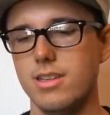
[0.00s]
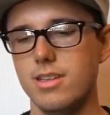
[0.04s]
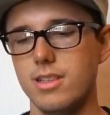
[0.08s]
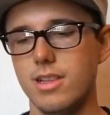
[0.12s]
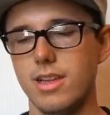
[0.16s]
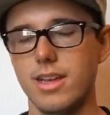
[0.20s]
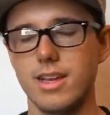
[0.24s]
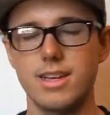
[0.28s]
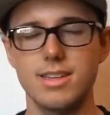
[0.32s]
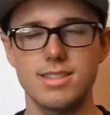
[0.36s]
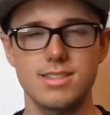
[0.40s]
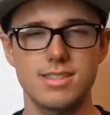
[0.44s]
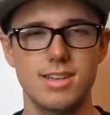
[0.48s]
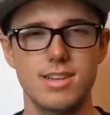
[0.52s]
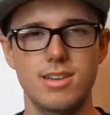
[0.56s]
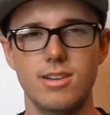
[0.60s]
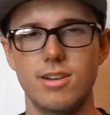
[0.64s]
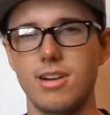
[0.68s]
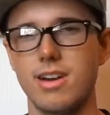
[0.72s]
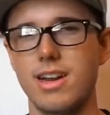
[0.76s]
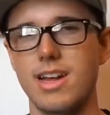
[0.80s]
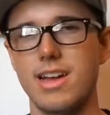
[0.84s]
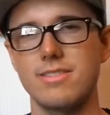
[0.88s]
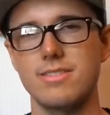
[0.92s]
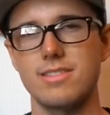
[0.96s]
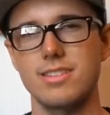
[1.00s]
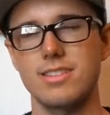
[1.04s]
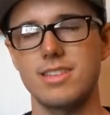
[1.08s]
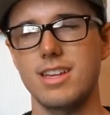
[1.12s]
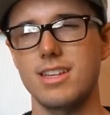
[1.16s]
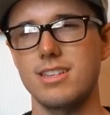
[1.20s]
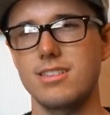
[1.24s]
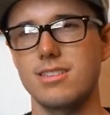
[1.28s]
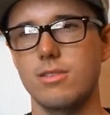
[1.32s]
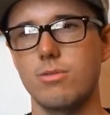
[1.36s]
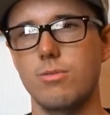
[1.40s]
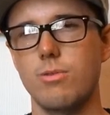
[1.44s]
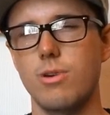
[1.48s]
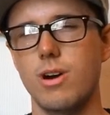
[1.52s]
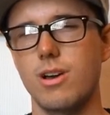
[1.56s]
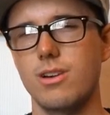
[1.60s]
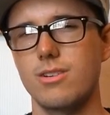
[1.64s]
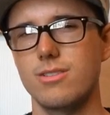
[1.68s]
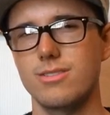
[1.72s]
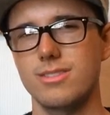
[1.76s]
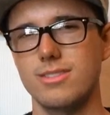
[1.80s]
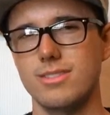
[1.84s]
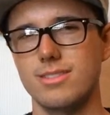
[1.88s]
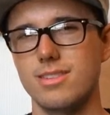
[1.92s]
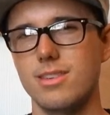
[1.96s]
like I said, you're gonna have to test the
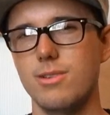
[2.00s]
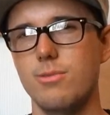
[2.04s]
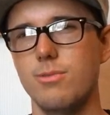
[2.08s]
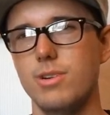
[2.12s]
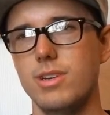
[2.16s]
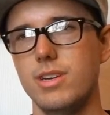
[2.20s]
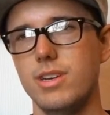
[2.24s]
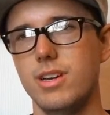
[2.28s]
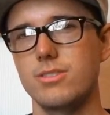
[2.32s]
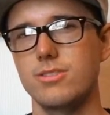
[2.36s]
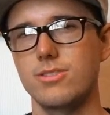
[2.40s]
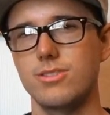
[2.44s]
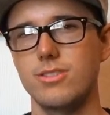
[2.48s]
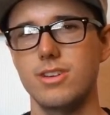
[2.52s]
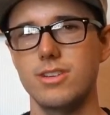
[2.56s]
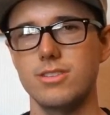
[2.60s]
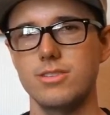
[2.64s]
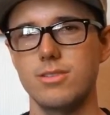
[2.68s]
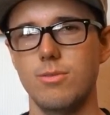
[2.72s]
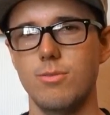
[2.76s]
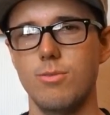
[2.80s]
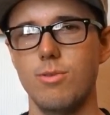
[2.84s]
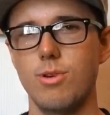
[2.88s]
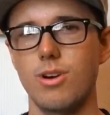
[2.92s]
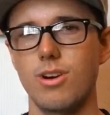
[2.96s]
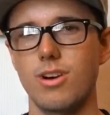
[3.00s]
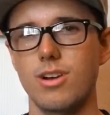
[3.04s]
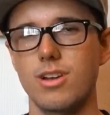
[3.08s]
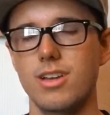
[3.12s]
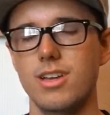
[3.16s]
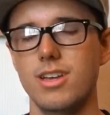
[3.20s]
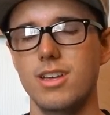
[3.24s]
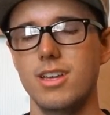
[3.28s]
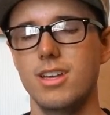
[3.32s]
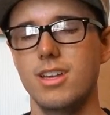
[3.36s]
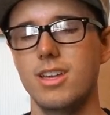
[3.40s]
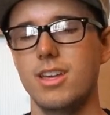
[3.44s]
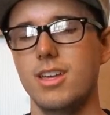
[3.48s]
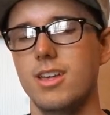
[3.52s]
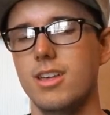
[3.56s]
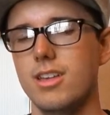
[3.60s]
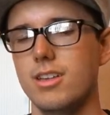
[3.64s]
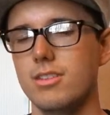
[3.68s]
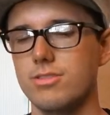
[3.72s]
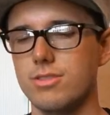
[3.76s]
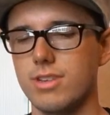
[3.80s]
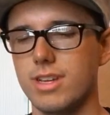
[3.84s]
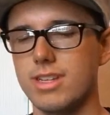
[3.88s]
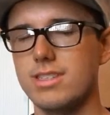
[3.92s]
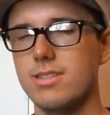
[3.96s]
waters and see what does or doesn't work.
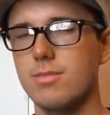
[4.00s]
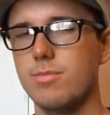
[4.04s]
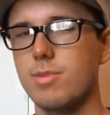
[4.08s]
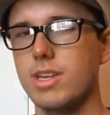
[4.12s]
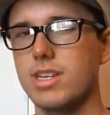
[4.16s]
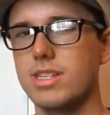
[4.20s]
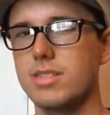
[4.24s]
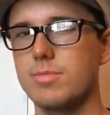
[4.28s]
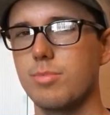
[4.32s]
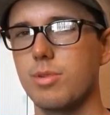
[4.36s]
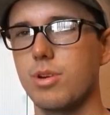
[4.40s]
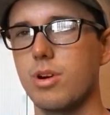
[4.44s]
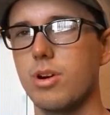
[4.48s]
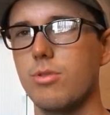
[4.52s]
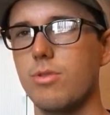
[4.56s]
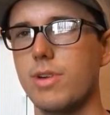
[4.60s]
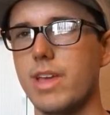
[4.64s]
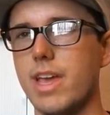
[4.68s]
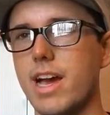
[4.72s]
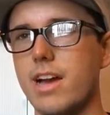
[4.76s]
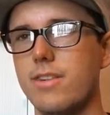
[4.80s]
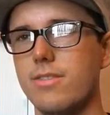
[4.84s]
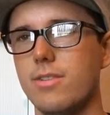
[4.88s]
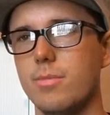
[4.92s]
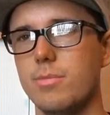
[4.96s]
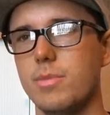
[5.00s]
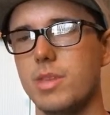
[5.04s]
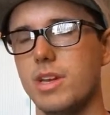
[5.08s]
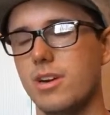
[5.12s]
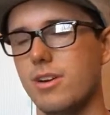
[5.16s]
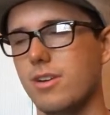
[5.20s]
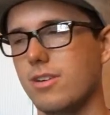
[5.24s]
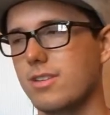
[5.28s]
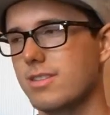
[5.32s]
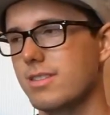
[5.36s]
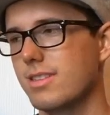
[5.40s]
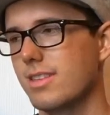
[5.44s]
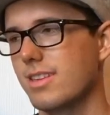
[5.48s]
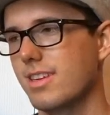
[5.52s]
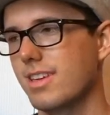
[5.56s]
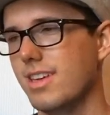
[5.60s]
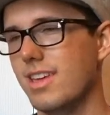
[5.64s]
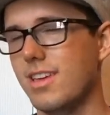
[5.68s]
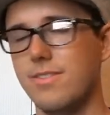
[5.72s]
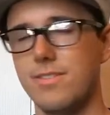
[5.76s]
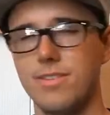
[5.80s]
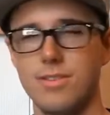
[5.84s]
So that's the biggest pro we have up there, is that